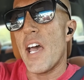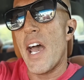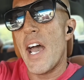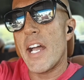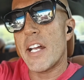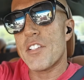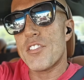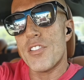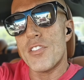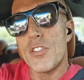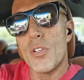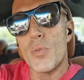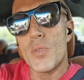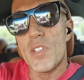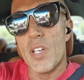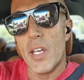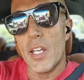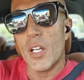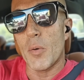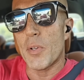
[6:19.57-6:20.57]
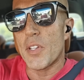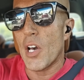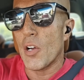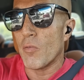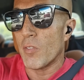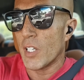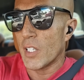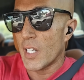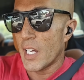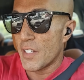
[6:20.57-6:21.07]
action you take without
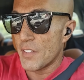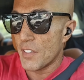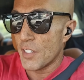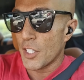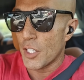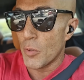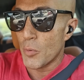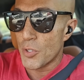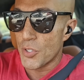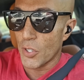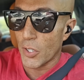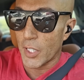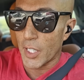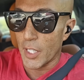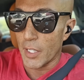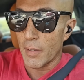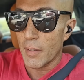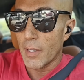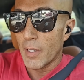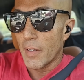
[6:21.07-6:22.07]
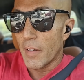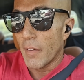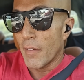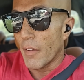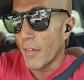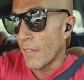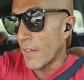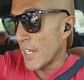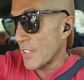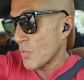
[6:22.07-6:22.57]
realizing you took it.
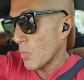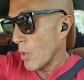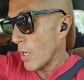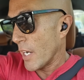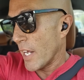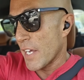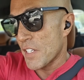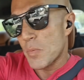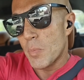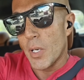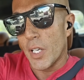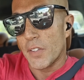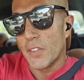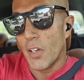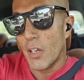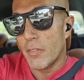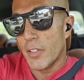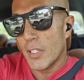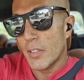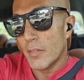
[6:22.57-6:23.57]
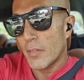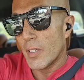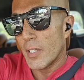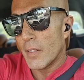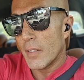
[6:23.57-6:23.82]
That's one aspect of it.